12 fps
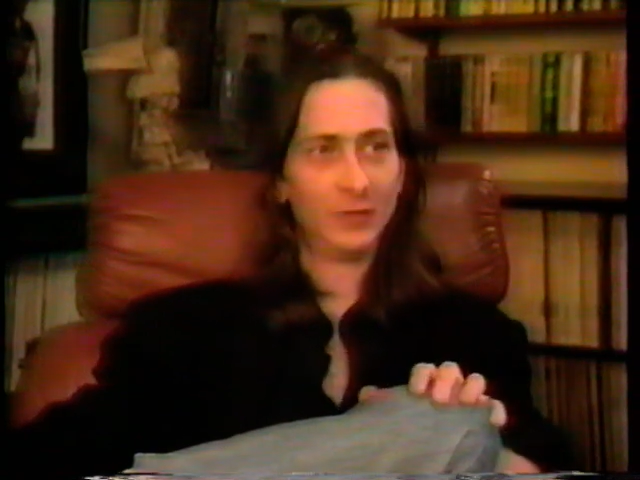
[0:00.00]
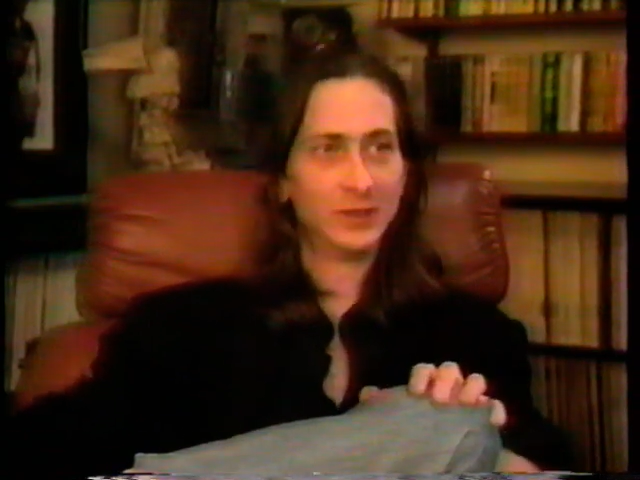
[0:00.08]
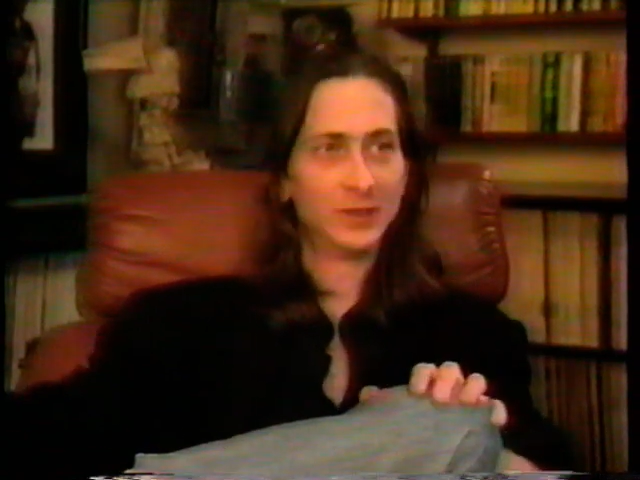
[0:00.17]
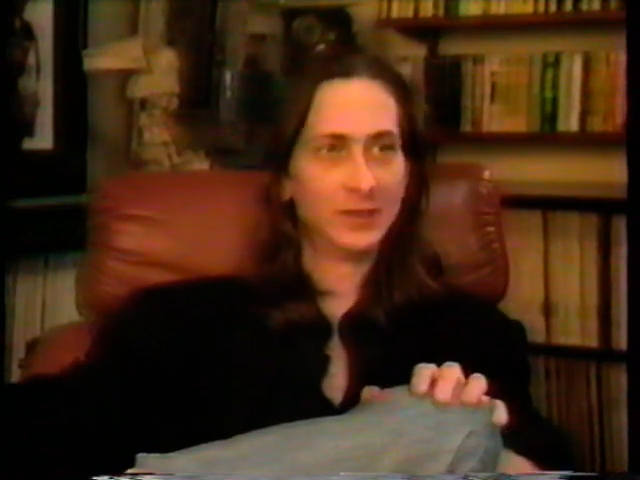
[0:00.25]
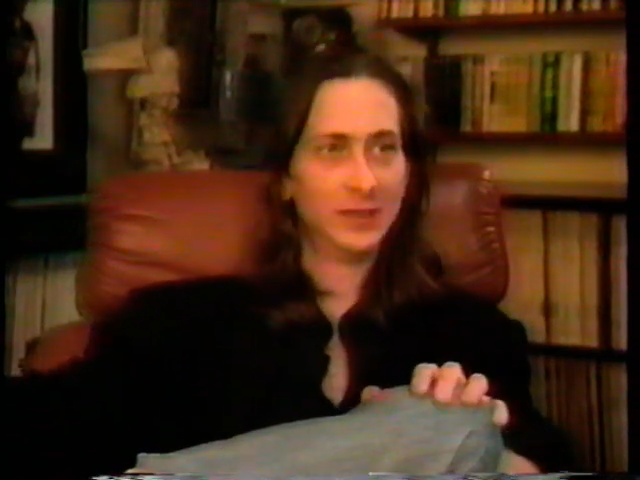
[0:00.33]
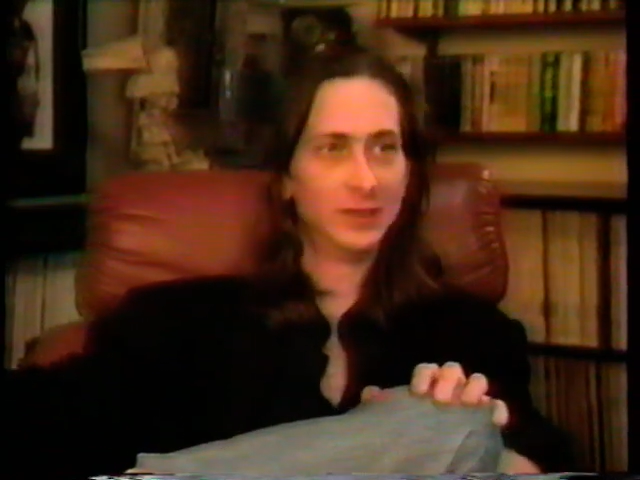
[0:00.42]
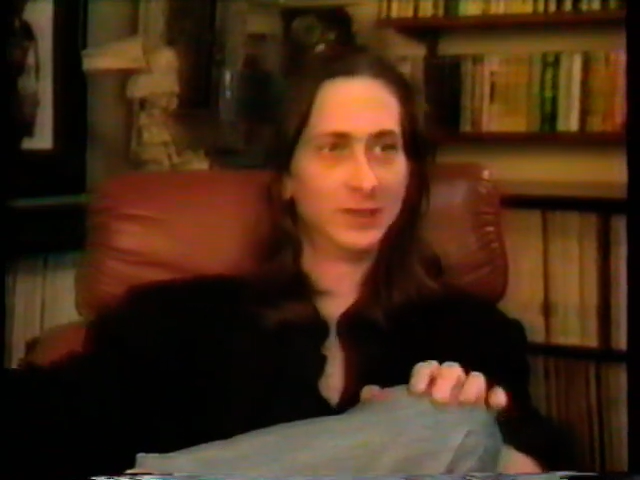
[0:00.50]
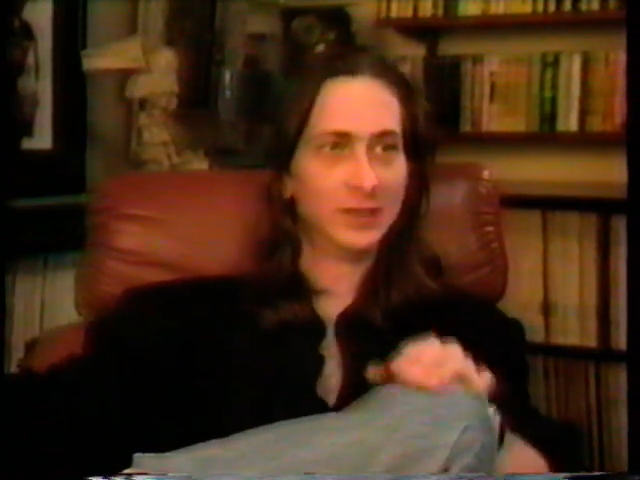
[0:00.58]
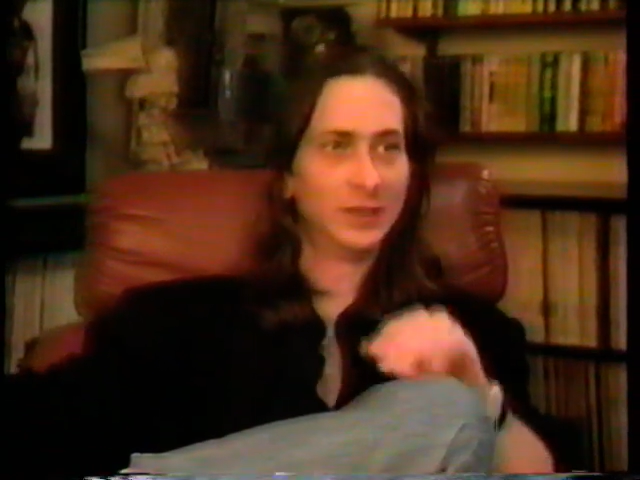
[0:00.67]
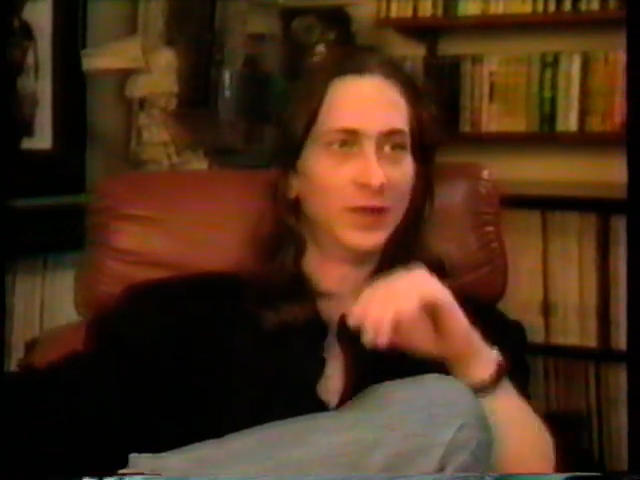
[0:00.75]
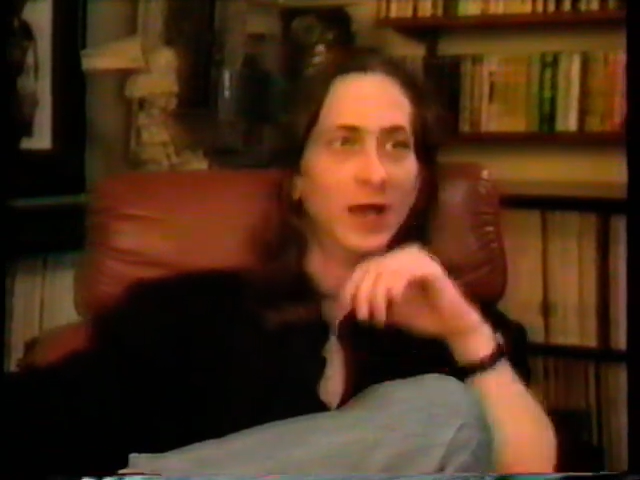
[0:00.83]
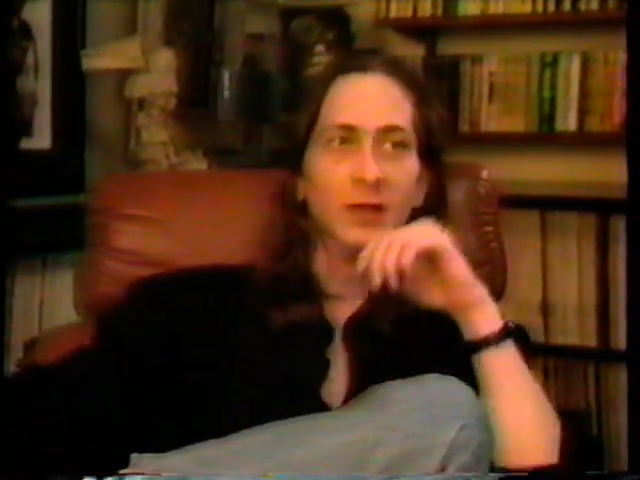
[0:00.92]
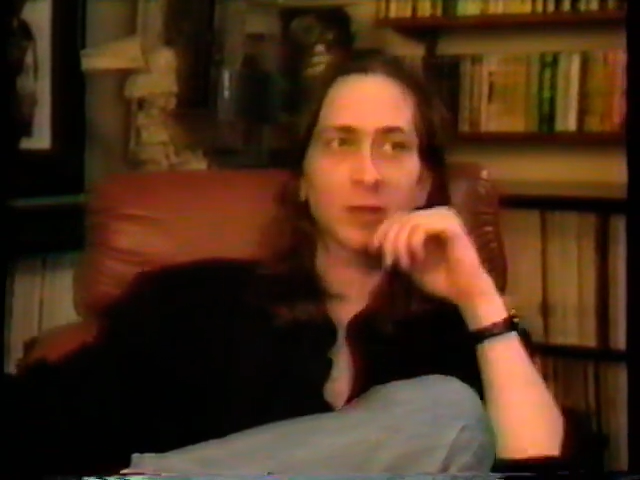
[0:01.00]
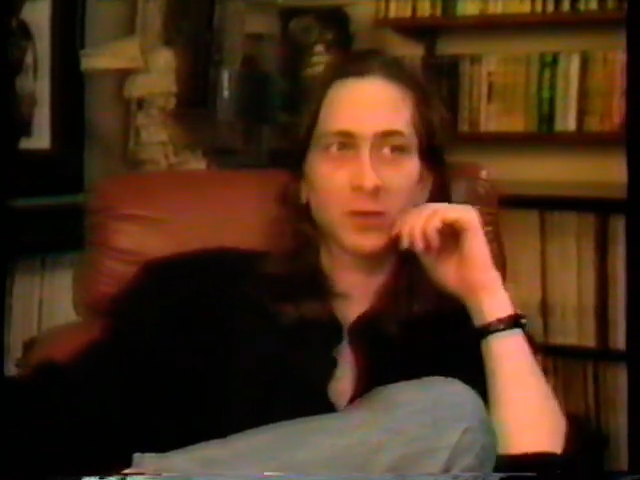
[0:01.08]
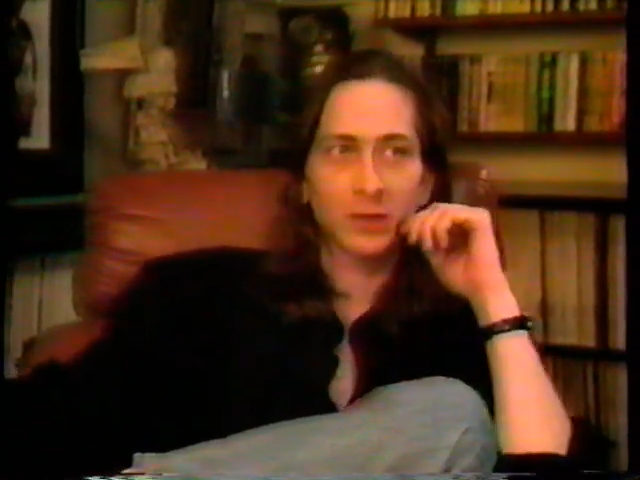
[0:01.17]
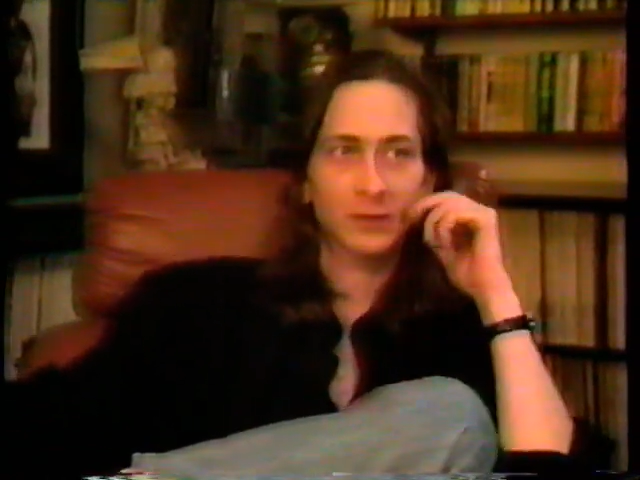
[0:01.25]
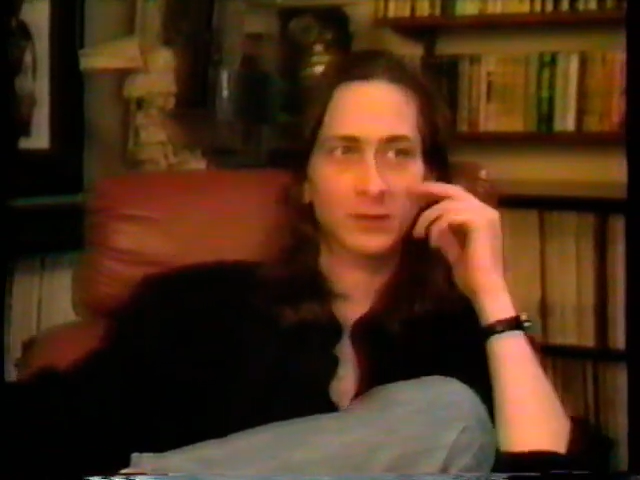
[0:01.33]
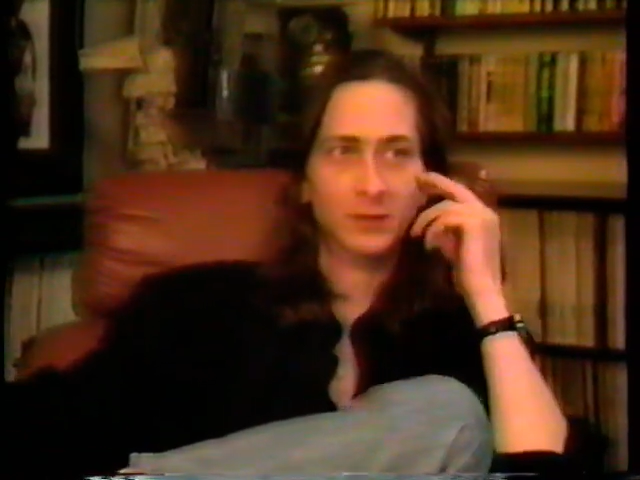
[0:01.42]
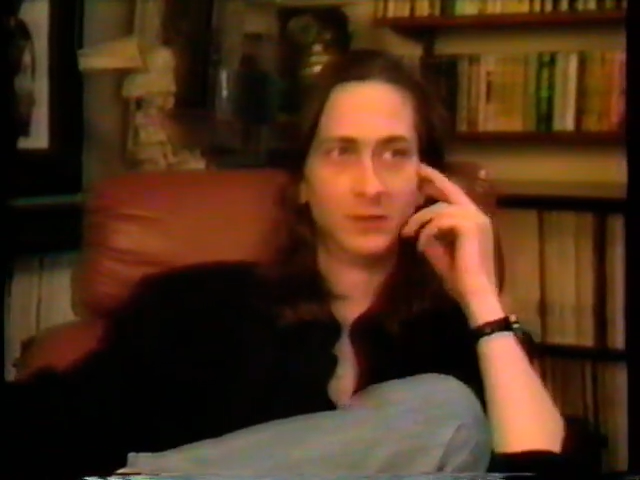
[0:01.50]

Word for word: is, is, is valuable.